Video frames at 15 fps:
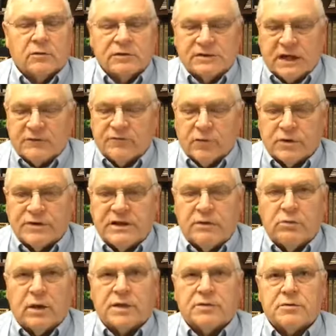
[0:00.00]
John
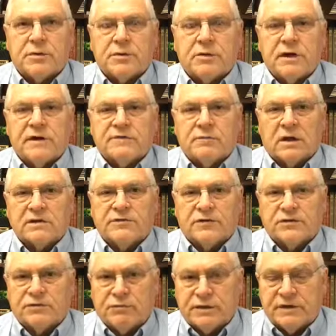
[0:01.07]
14, 1 through 3, as well as
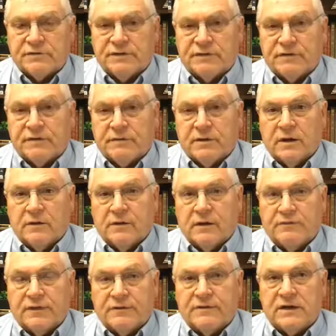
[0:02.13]
1 Corinthians
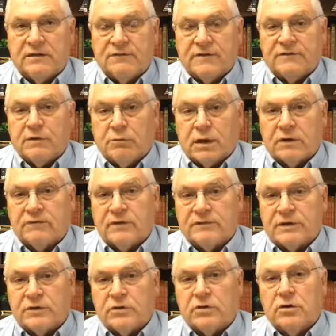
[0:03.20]
15, 51 and
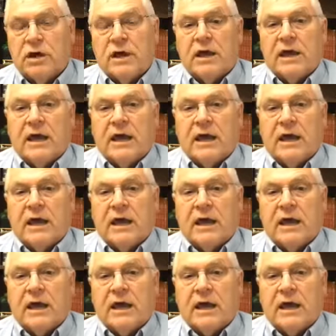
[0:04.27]
52,